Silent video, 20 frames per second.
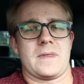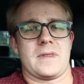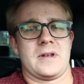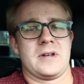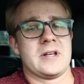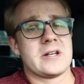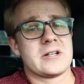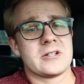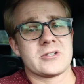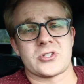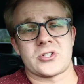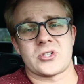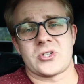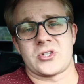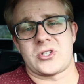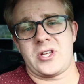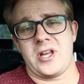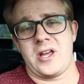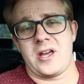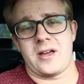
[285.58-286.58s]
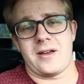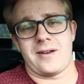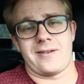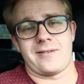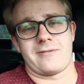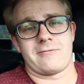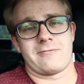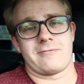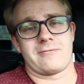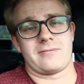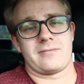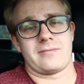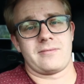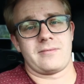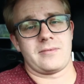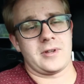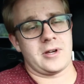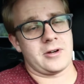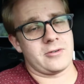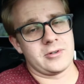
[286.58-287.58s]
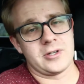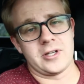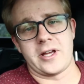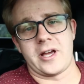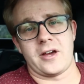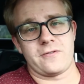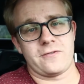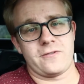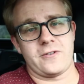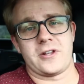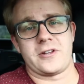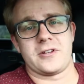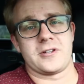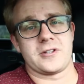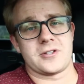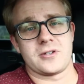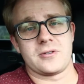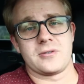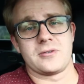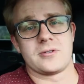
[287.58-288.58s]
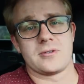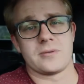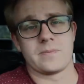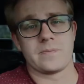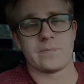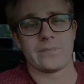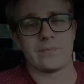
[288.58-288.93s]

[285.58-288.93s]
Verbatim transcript: Needless to say, I really had father issues.